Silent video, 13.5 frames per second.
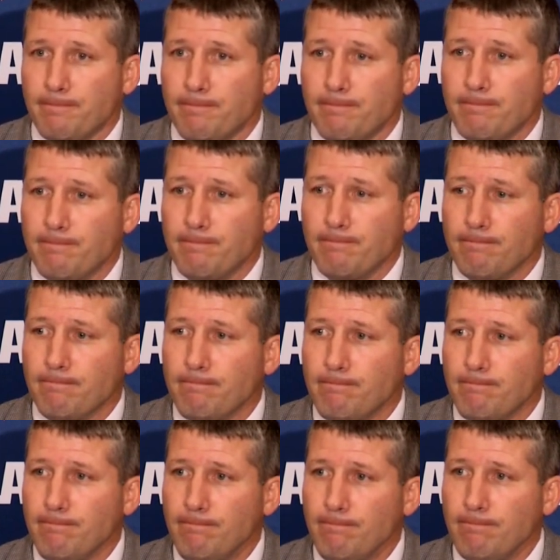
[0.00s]

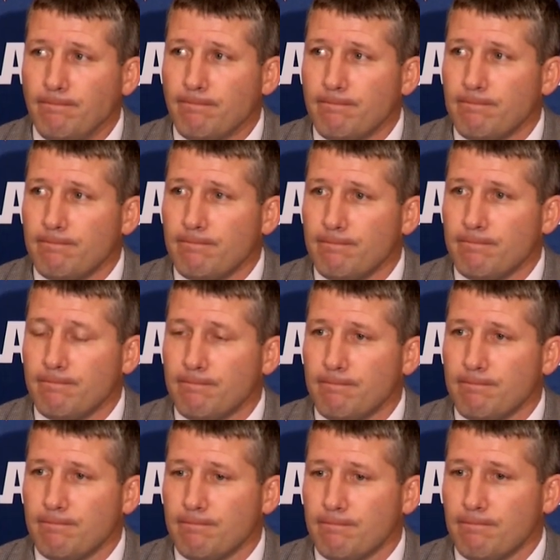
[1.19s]

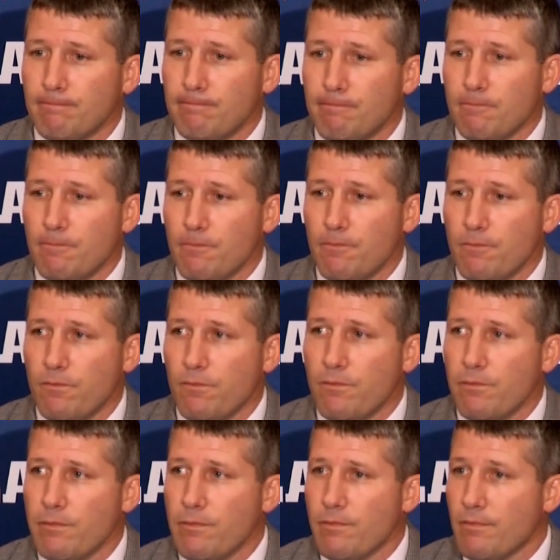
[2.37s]

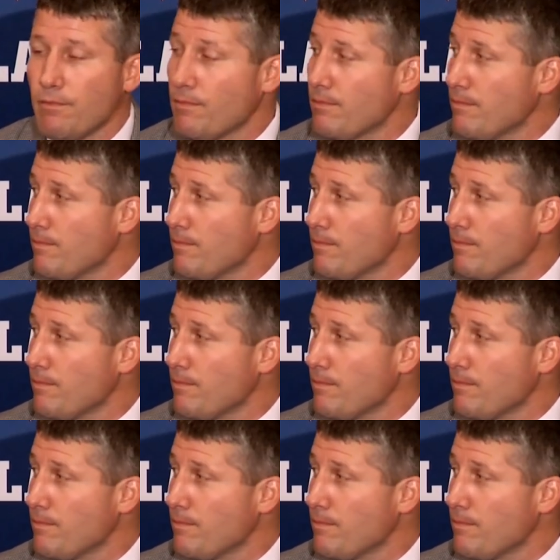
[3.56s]
Nobody speaks.